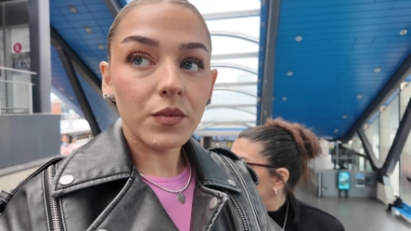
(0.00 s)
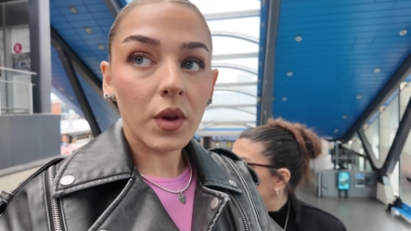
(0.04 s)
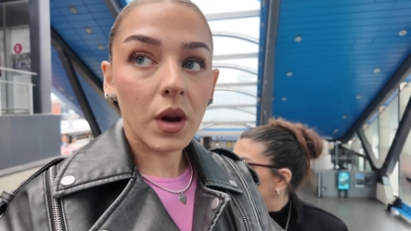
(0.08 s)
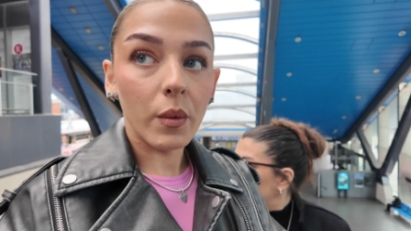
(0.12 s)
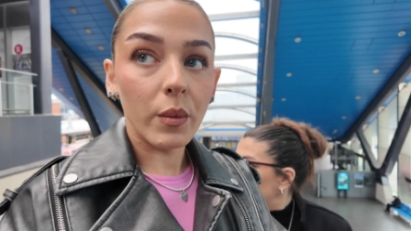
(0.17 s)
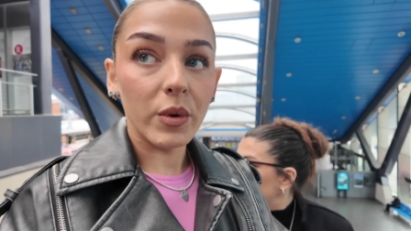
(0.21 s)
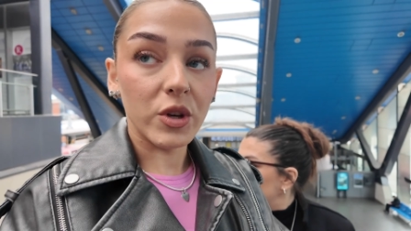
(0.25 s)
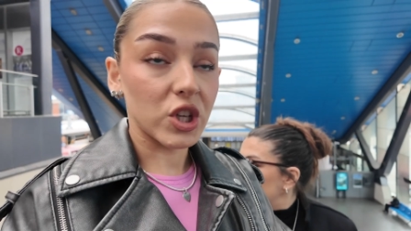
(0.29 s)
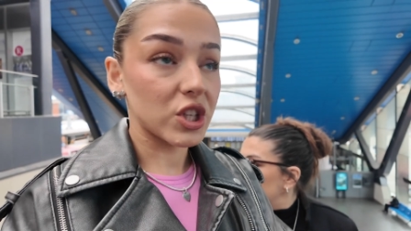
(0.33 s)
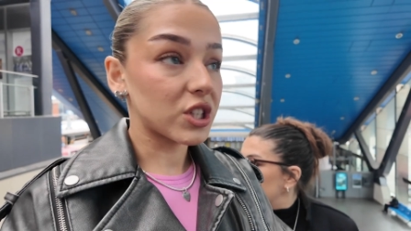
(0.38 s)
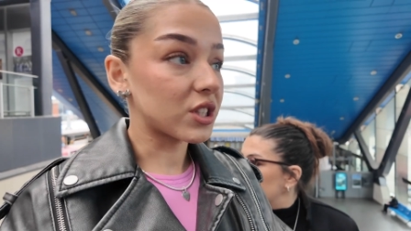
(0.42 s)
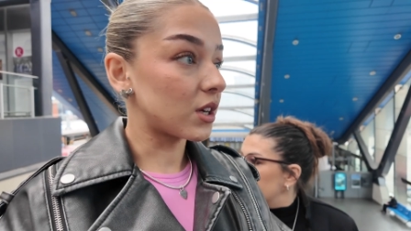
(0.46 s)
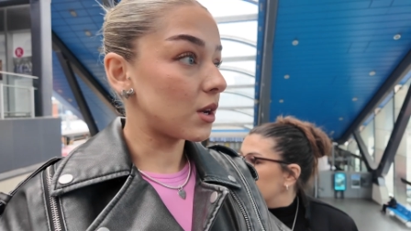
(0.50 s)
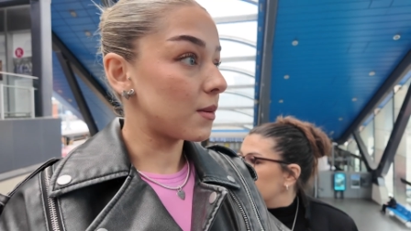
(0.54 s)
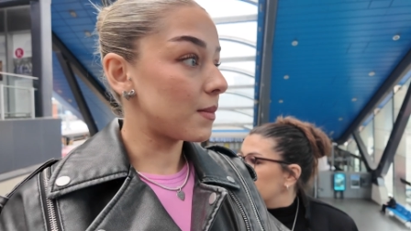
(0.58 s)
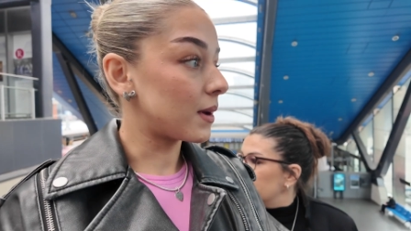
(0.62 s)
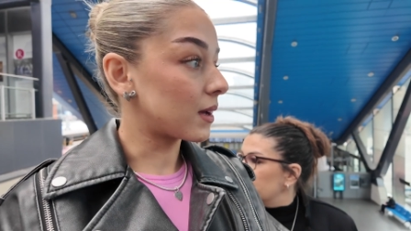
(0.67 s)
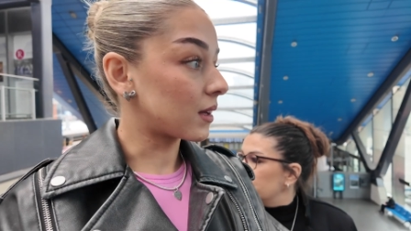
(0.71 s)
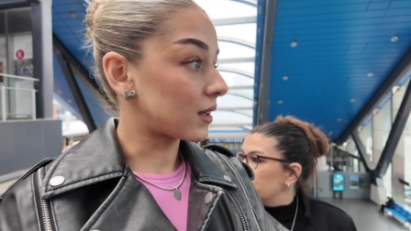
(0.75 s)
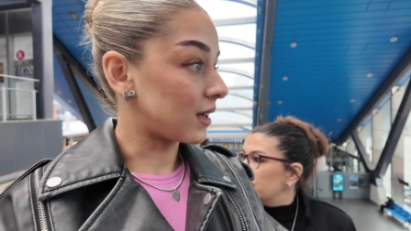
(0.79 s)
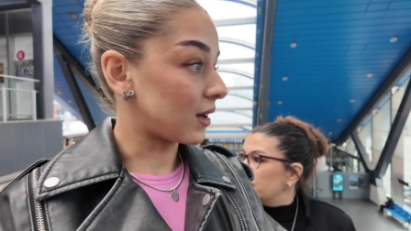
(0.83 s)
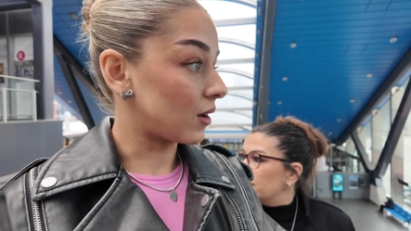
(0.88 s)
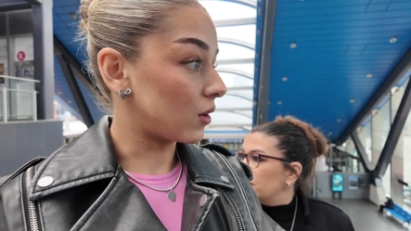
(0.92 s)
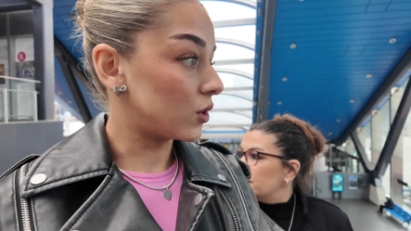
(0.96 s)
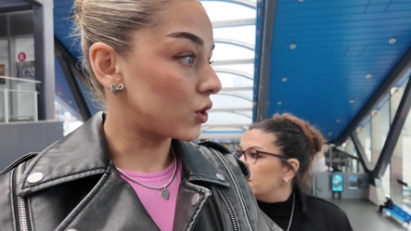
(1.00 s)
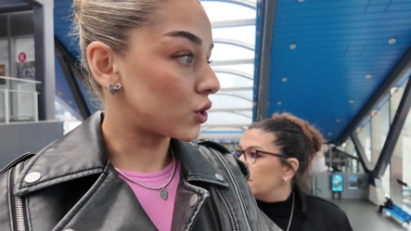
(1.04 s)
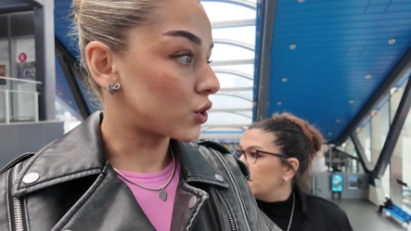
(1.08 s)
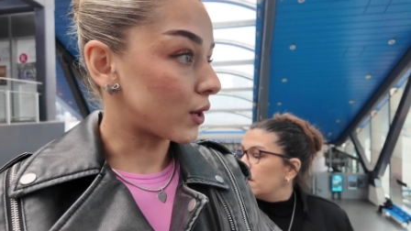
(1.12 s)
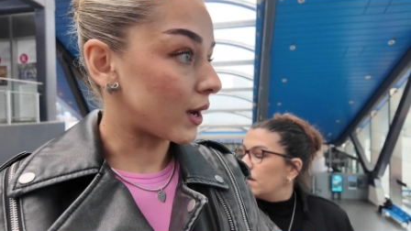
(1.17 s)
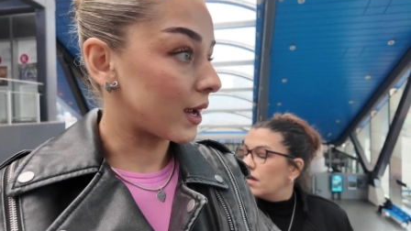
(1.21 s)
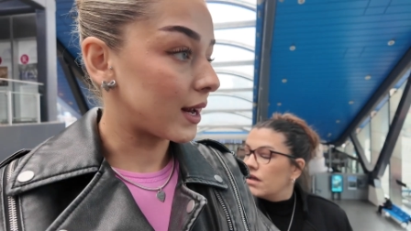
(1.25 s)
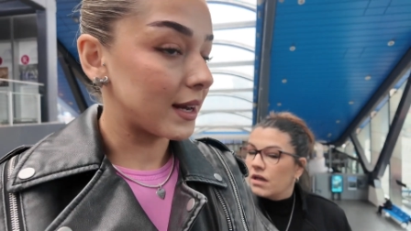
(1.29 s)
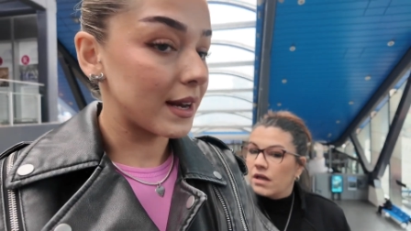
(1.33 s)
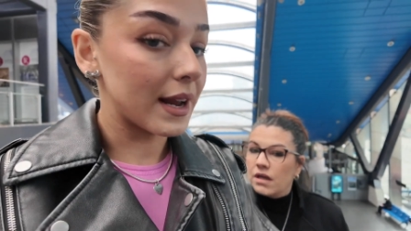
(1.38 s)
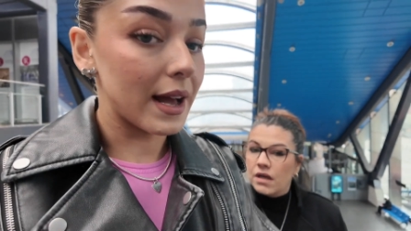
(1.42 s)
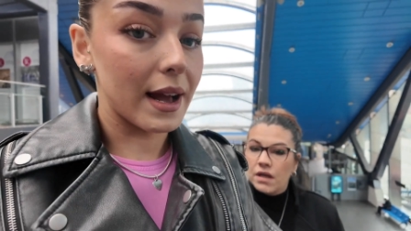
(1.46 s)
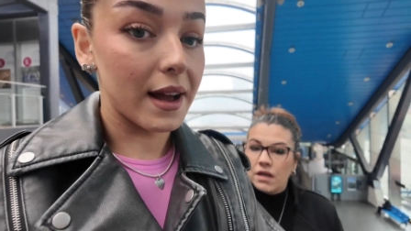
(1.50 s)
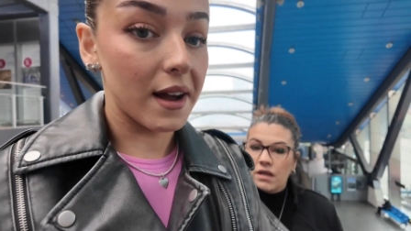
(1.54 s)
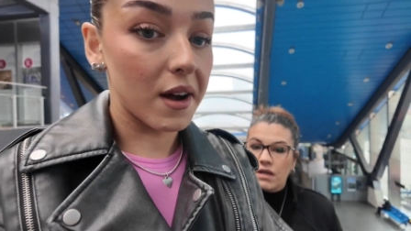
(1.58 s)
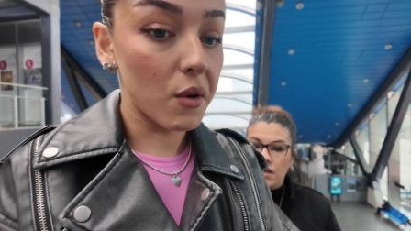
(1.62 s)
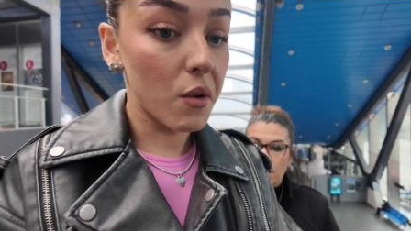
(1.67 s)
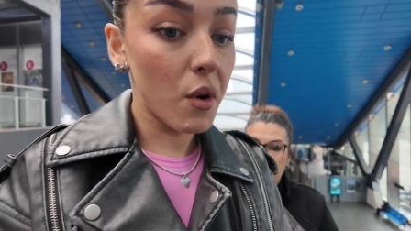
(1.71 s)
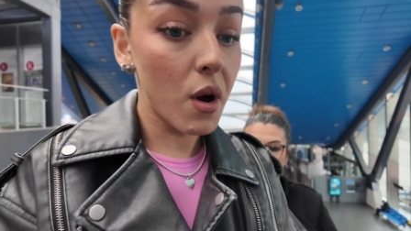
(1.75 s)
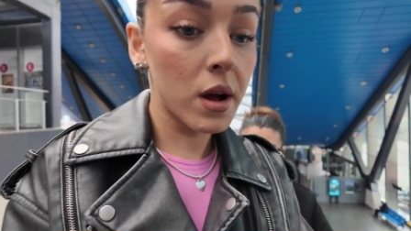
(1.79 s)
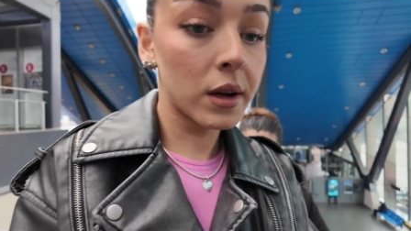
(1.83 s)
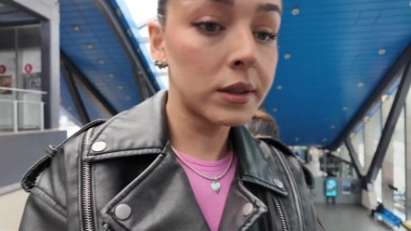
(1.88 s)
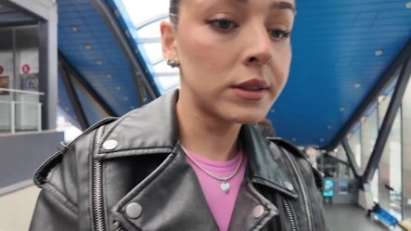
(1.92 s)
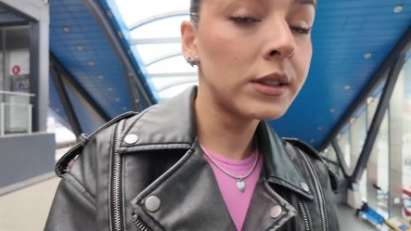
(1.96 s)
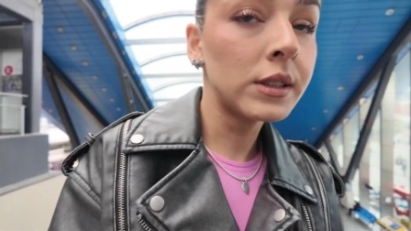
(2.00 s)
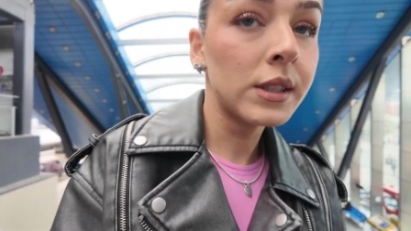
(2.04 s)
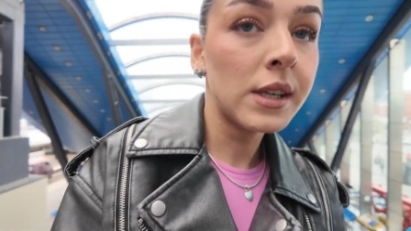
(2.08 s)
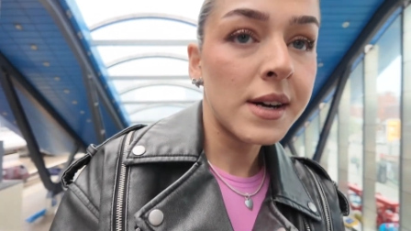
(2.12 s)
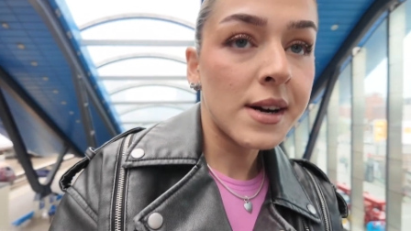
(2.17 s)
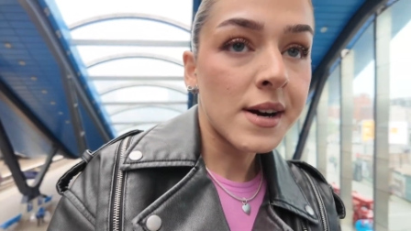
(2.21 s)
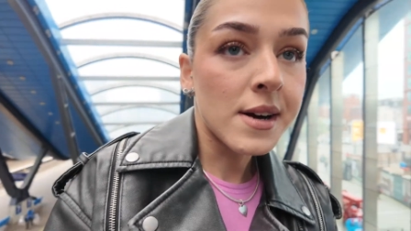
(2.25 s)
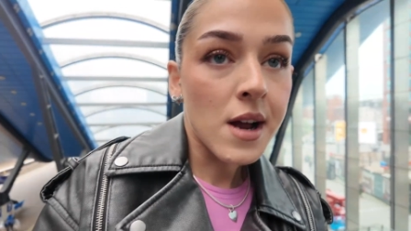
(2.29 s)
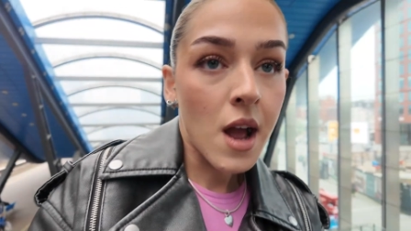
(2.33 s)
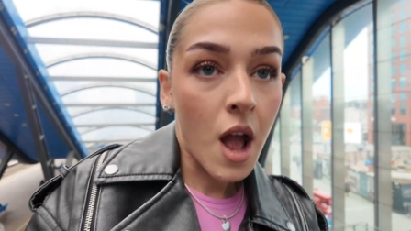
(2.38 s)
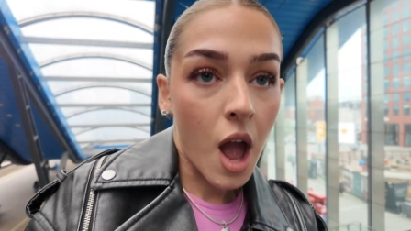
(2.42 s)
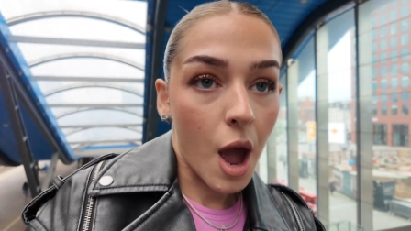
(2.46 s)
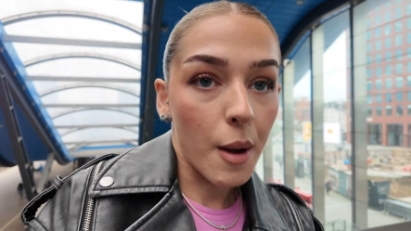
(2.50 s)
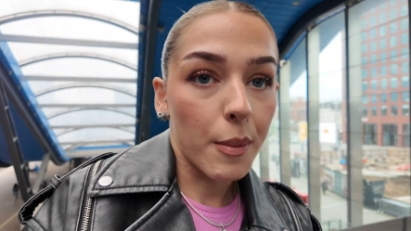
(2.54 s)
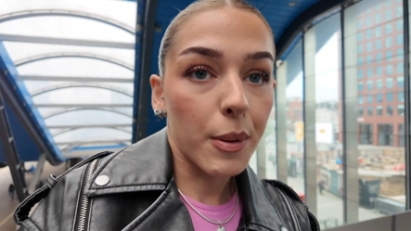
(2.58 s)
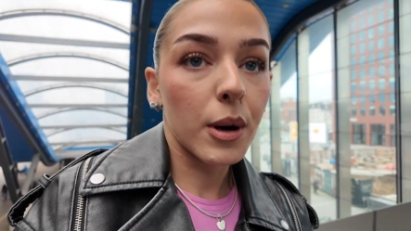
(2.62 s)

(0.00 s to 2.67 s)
We're just gonna get on the train now. I